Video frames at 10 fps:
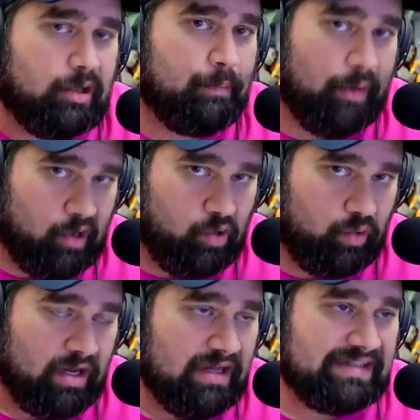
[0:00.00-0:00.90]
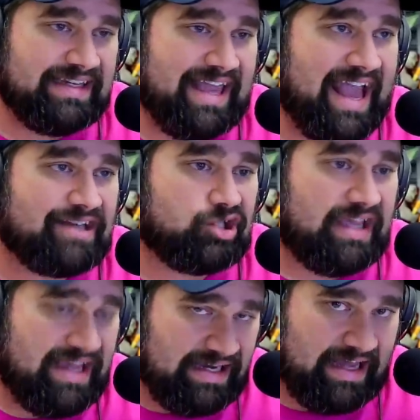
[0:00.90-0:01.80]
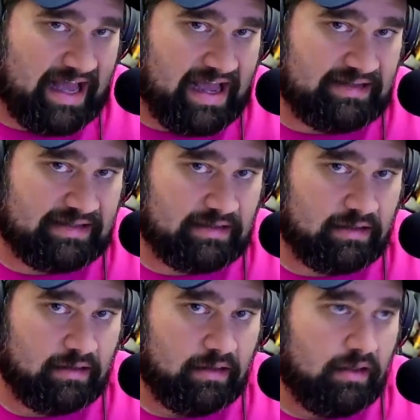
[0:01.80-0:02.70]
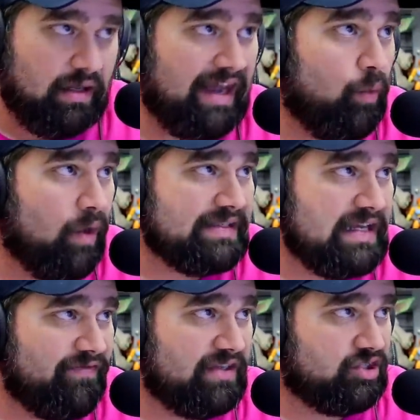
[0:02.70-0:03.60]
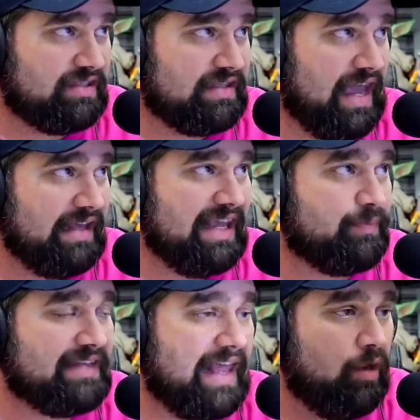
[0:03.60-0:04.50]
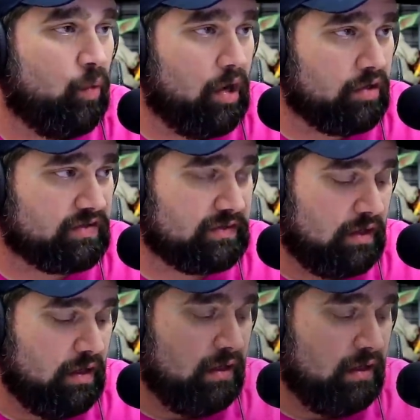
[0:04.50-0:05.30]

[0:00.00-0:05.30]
to the bone to cash in, guys. And it wasn't even just that; it keeps getting worse.